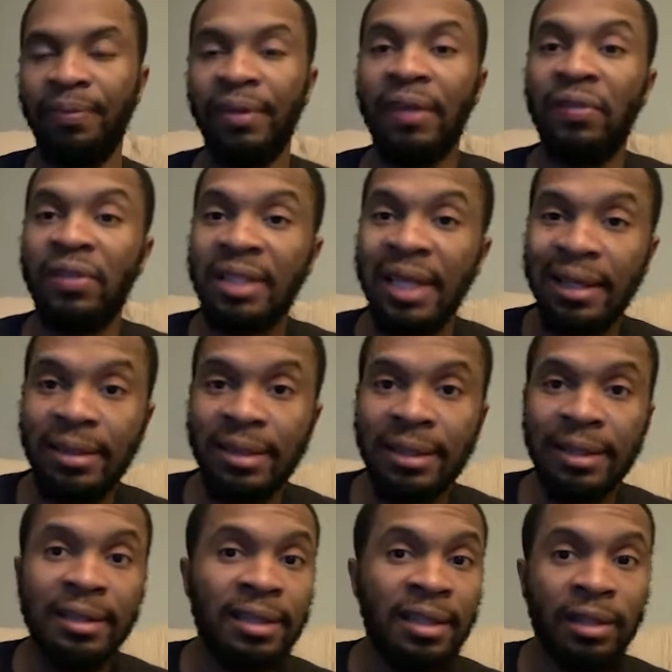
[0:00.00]
If it's
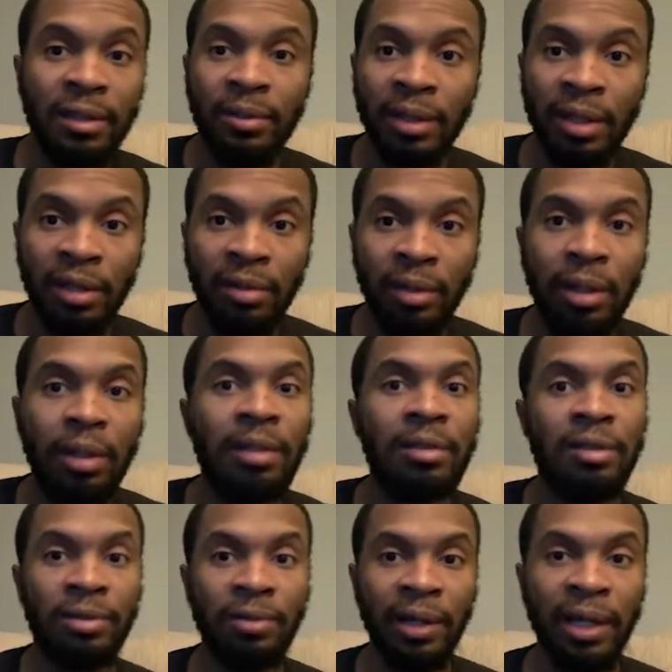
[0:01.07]
excellent, it's gonna go in anyway,
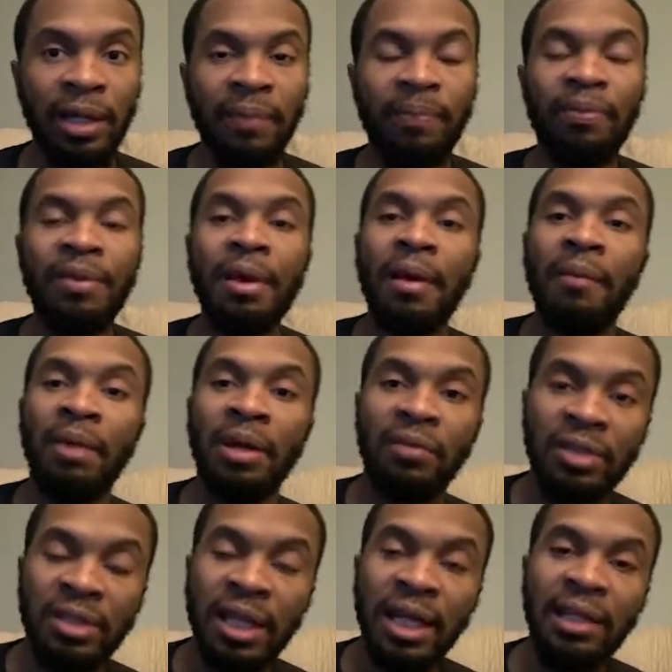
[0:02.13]
because it's green. But if
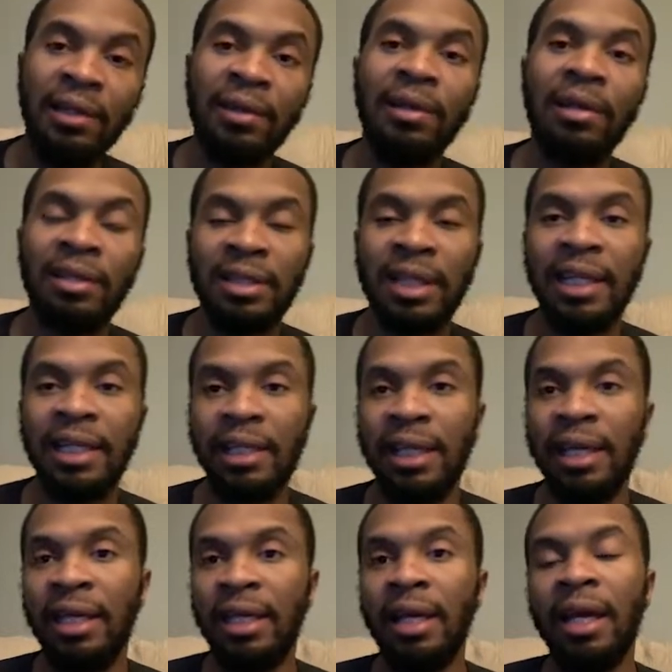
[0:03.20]
it's slightly early or slightly
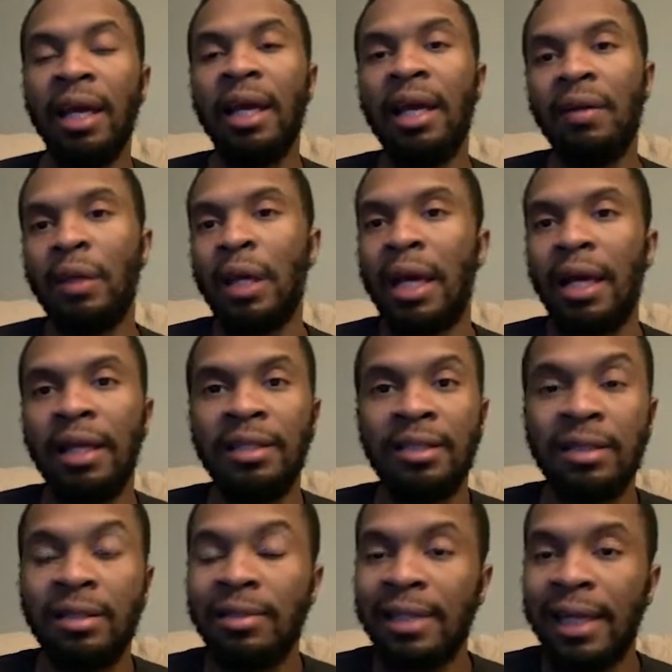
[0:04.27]
late, it's
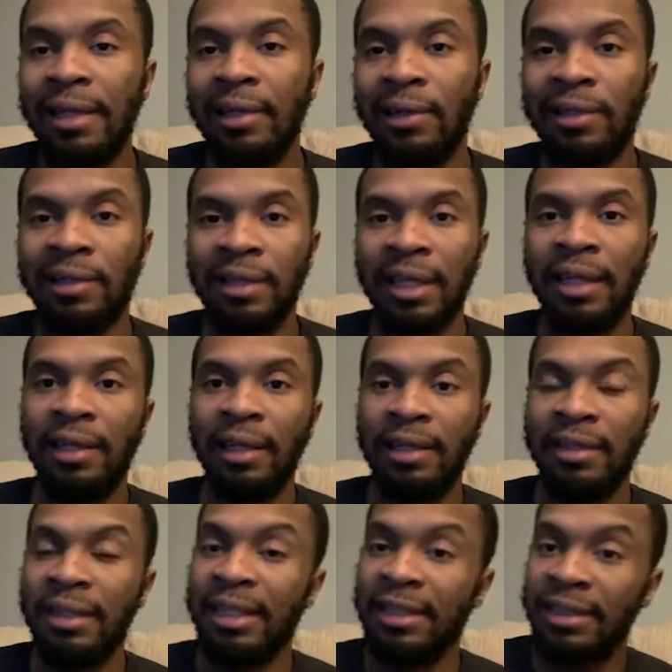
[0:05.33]
still slightly early, slightly
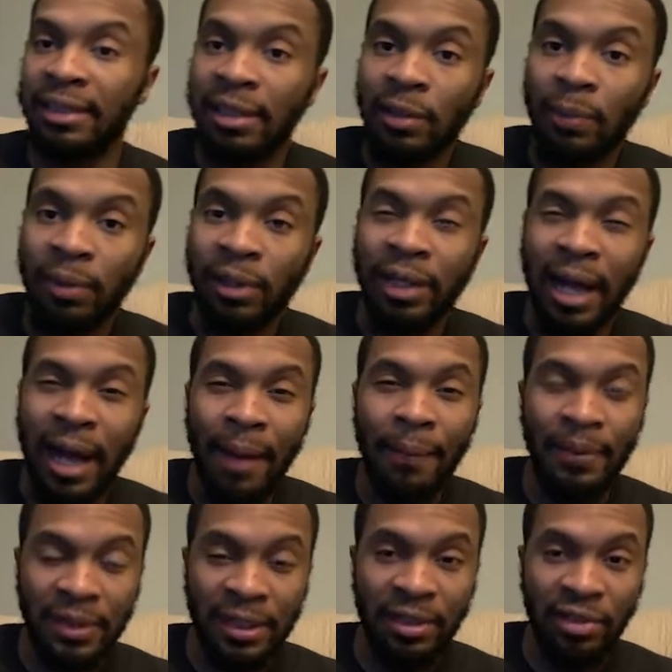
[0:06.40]
late. That's still a pretty high
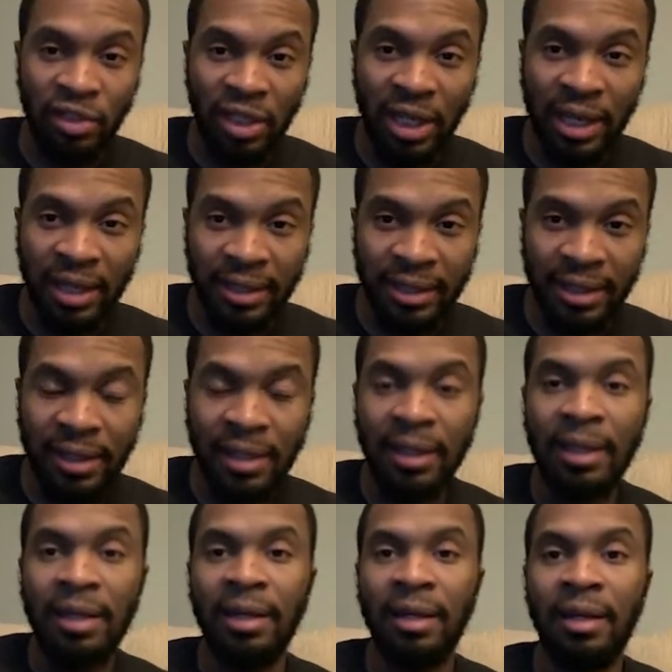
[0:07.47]
percentage shot
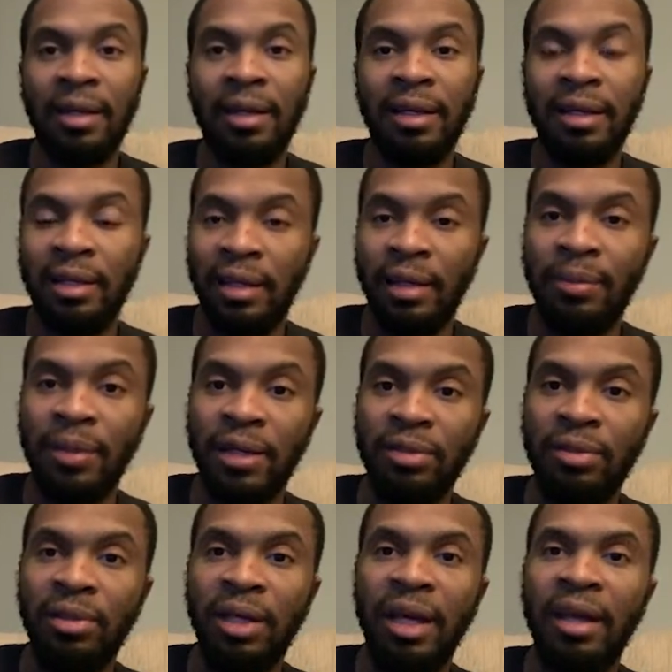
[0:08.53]
in NBA
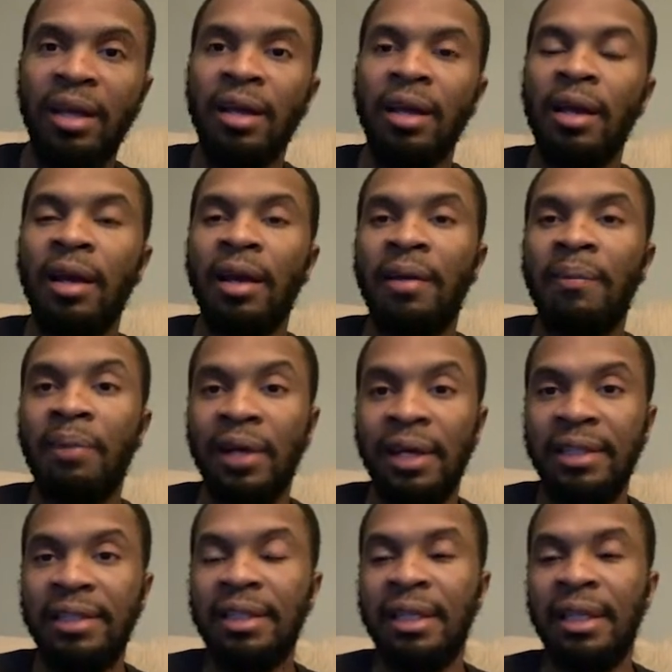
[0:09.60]
2K.
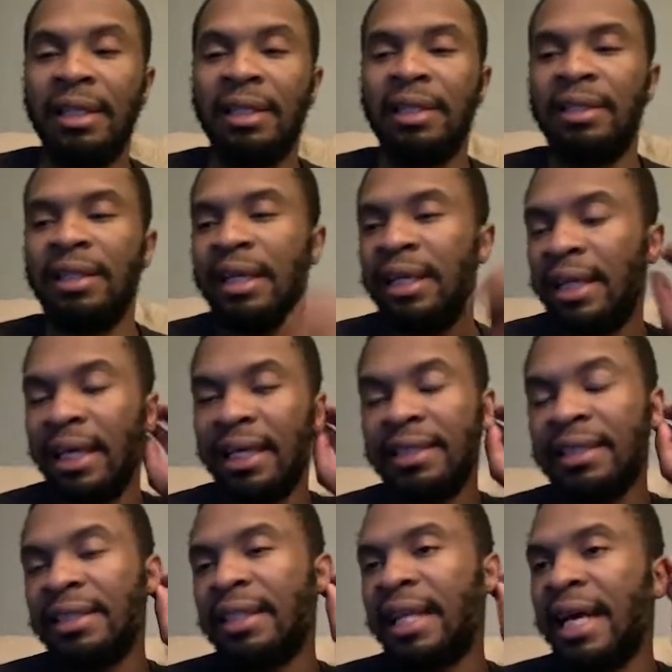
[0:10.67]
But the thing
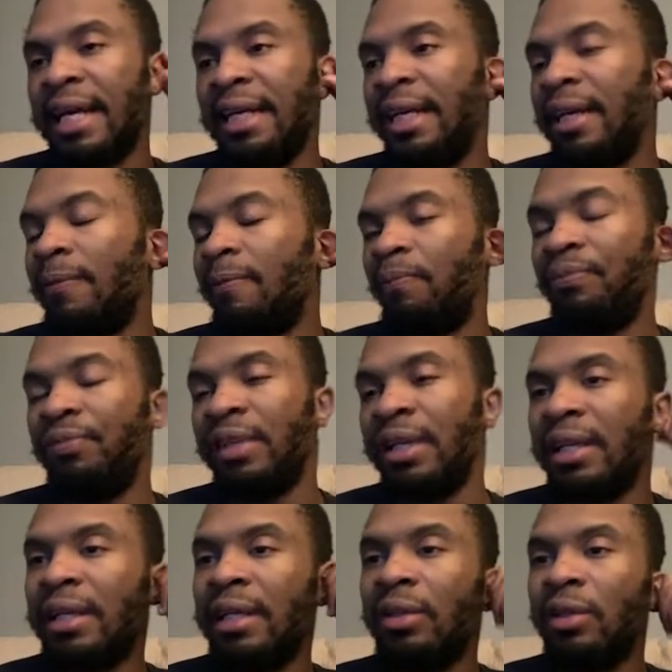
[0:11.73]
is like,
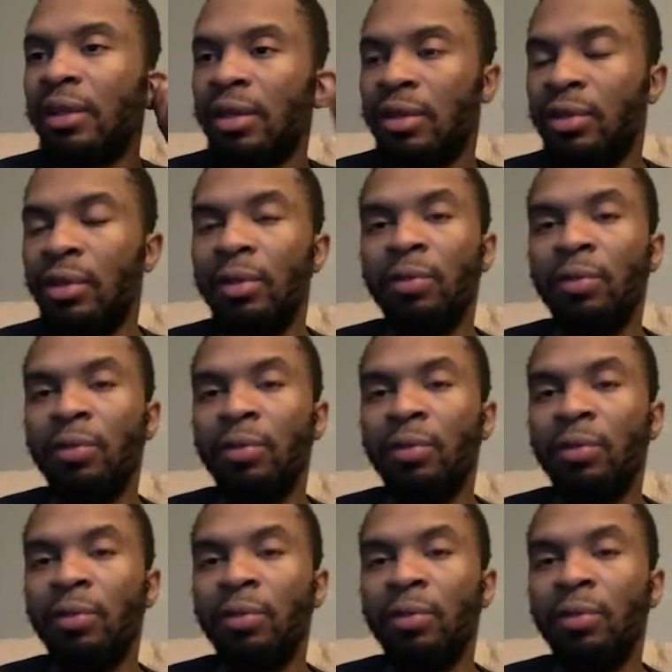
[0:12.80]
you don't